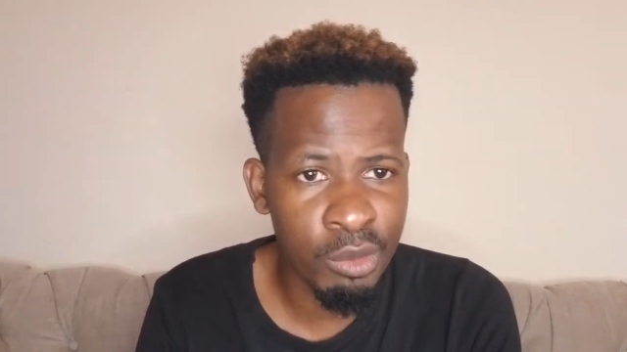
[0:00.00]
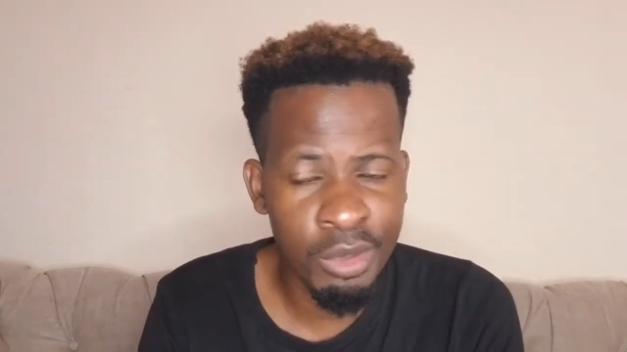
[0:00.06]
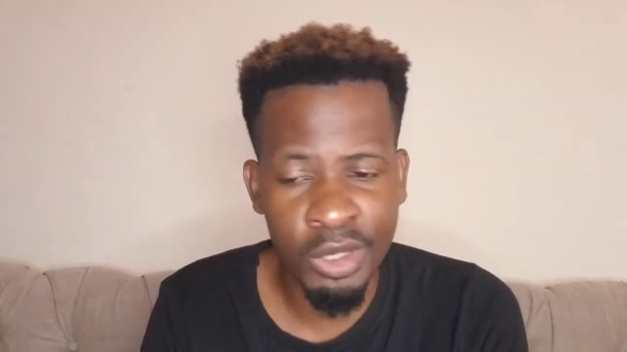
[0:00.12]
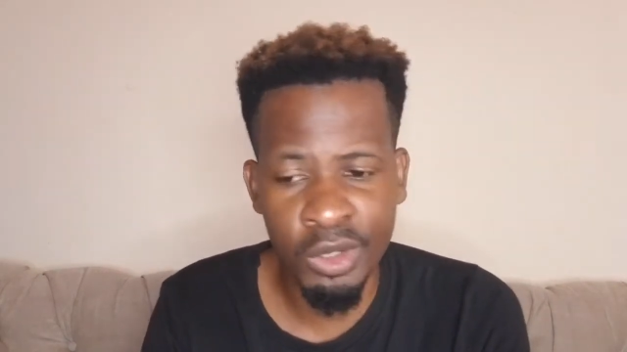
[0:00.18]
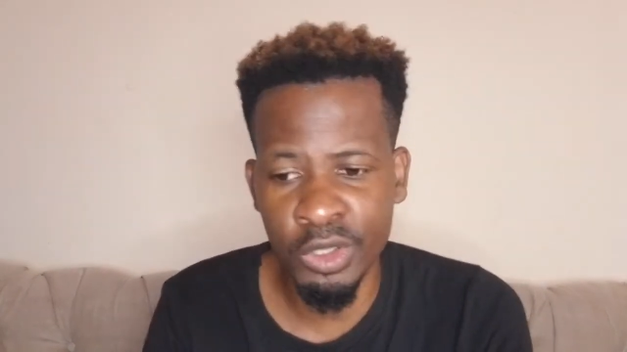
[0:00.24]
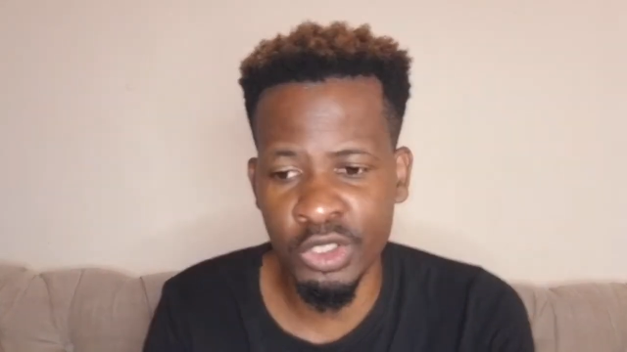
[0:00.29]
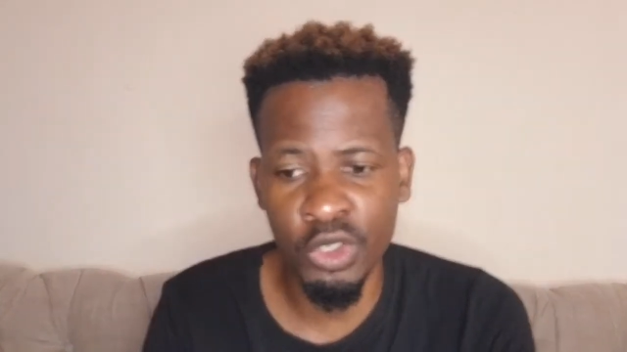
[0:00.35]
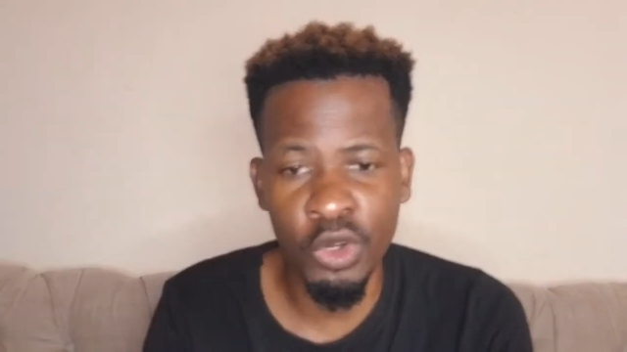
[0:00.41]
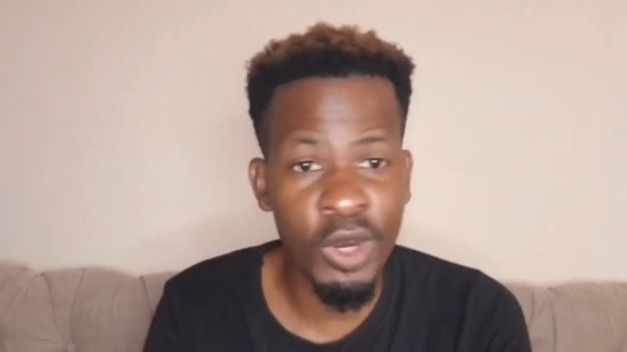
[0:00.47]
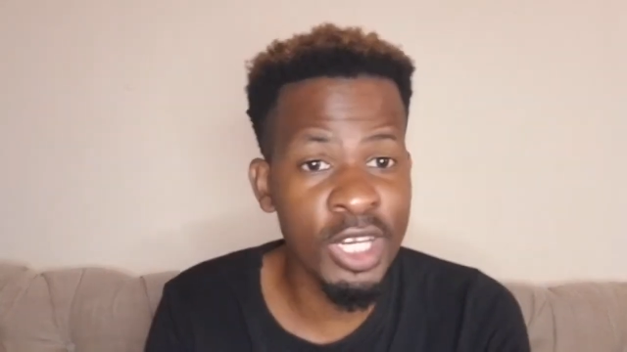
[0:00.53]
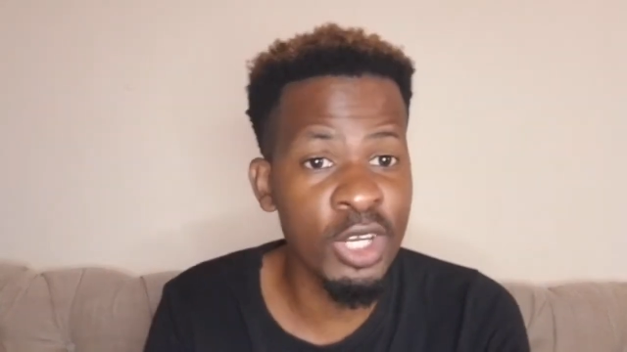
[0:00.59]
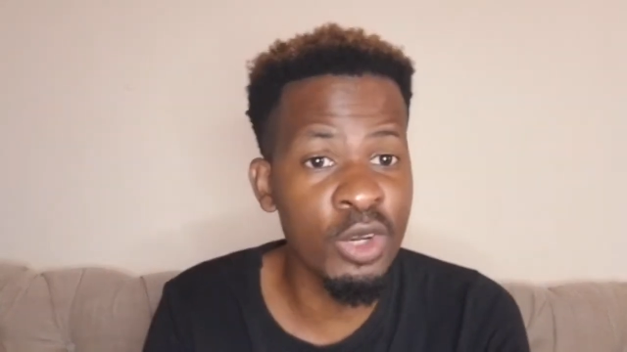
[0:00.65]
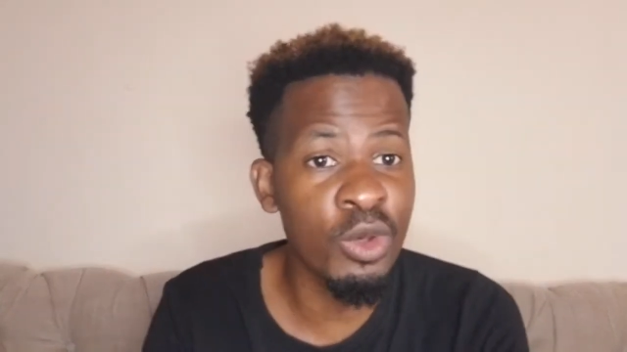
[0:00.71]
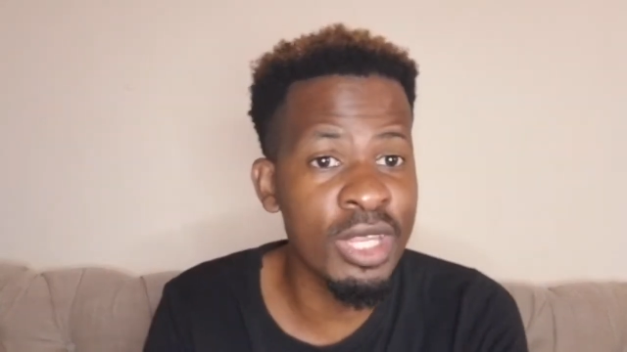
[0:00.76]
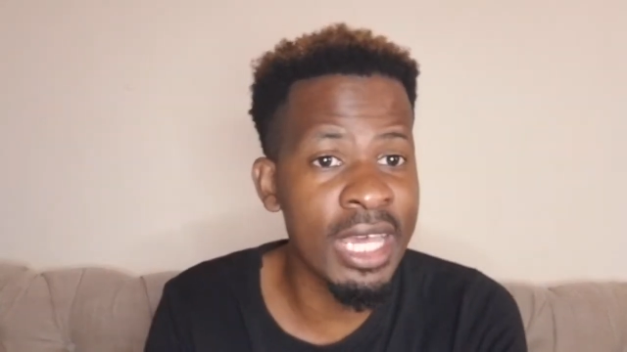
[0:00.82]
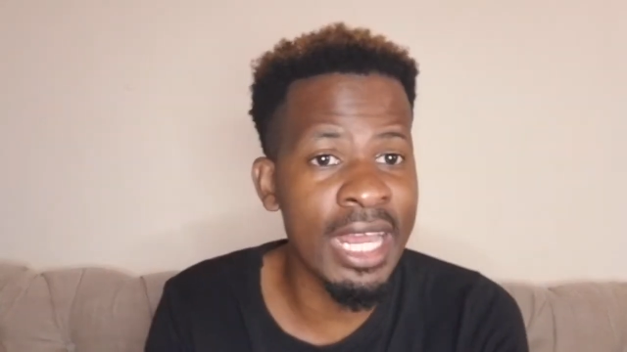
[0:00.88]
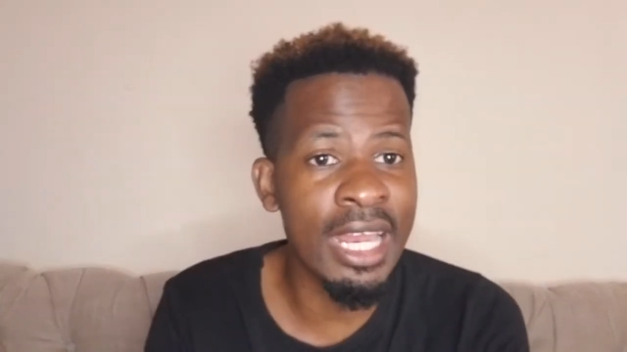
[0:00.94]
because you already
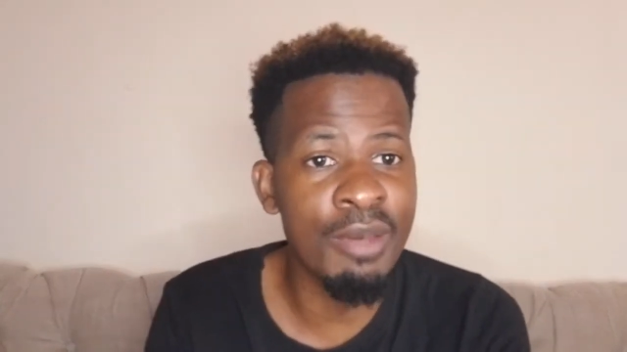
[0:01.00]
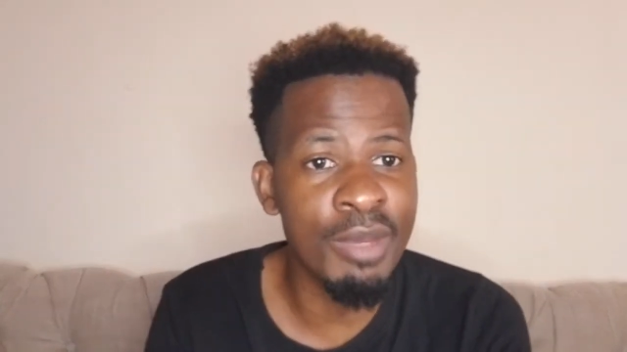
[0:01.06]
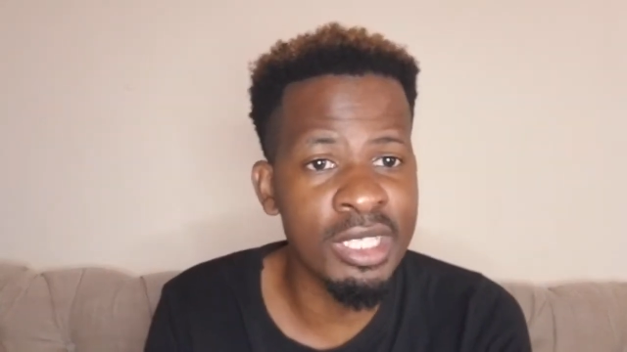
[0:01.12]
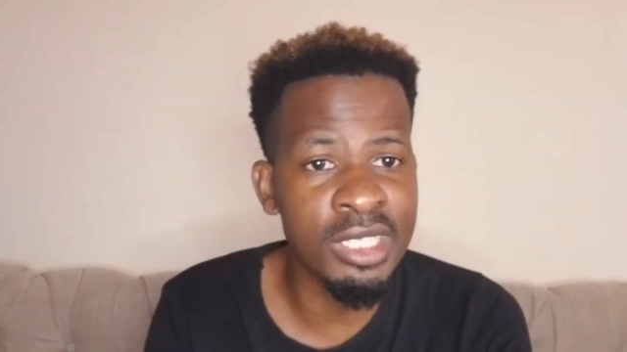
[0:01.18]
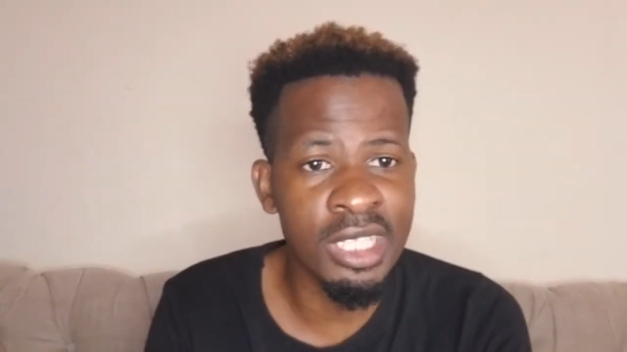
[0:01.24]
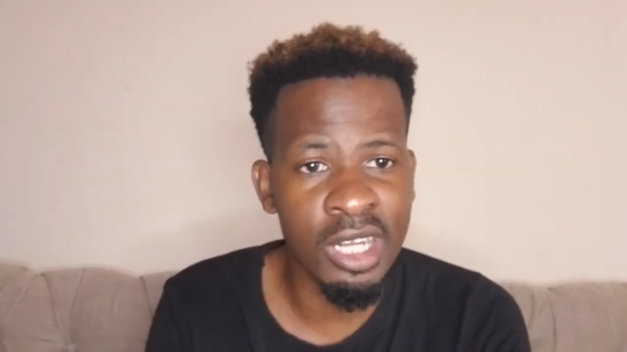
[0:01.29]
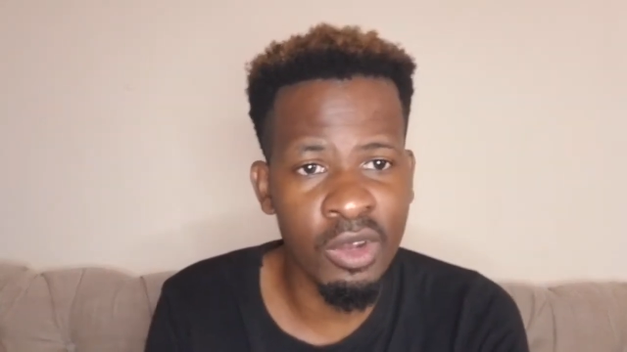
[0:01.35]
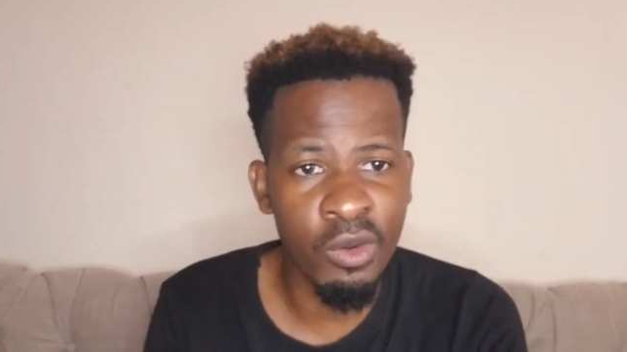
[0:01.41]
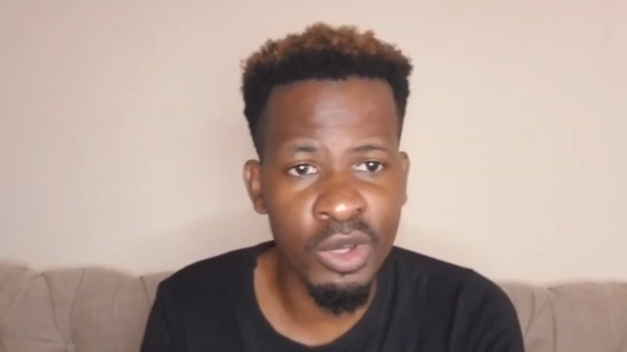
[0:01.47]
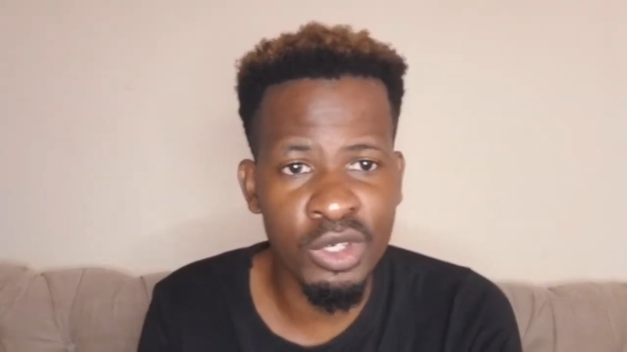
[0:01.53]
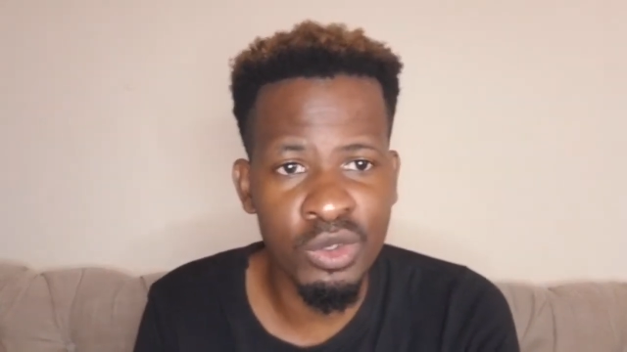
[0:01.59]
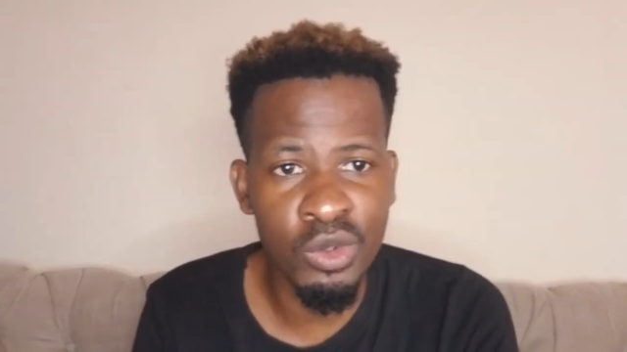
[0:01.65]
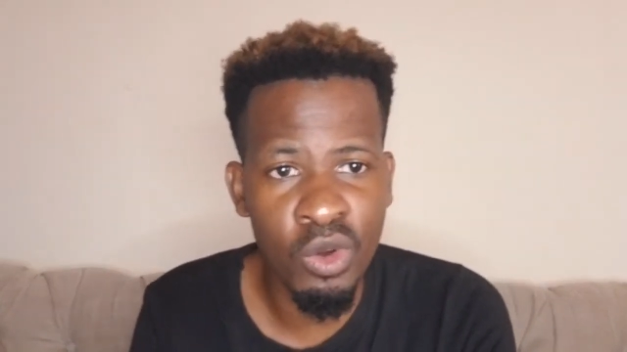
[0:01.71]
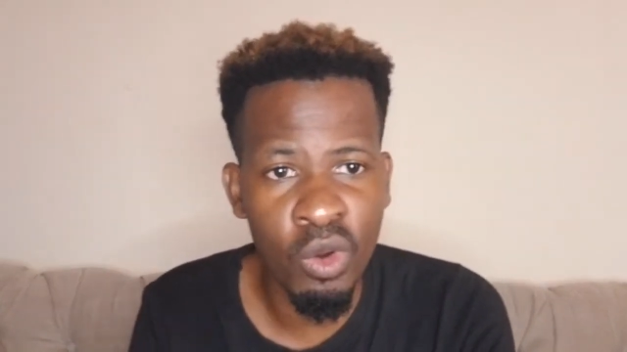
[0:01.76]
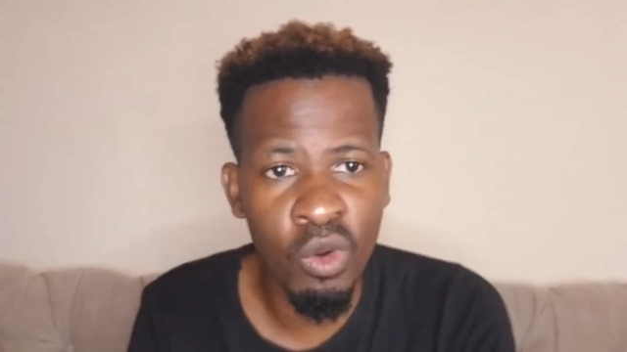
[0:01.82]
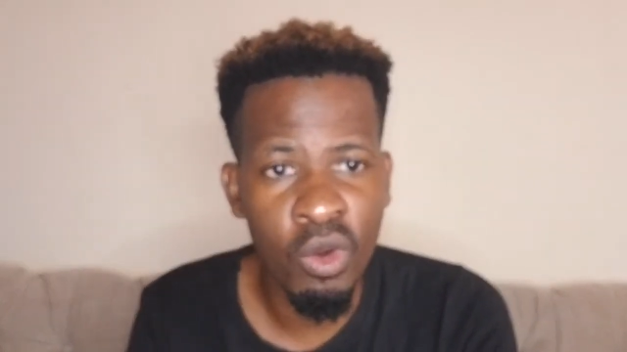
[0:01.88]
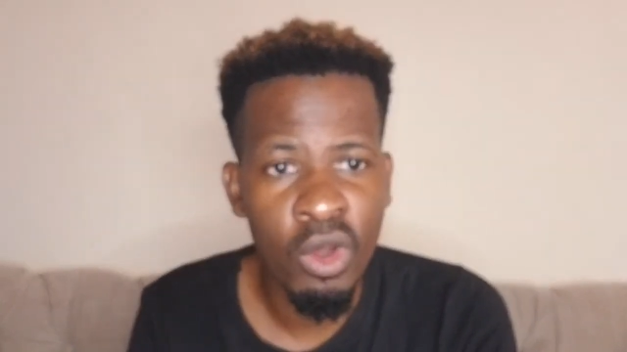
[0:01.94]
know the elements that are going to
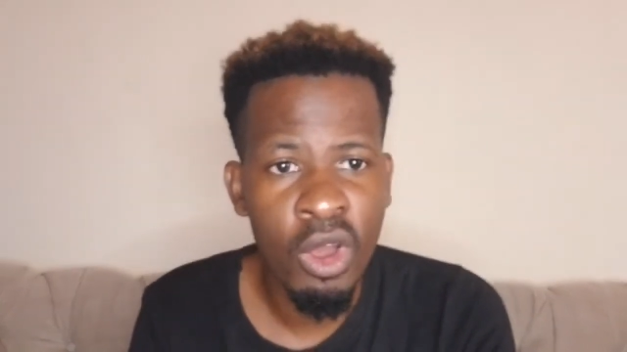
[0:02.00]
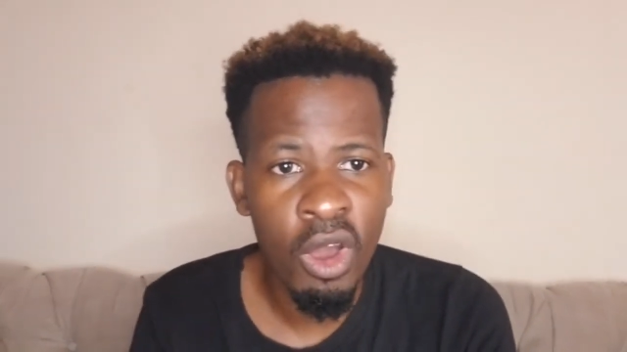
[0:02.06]
go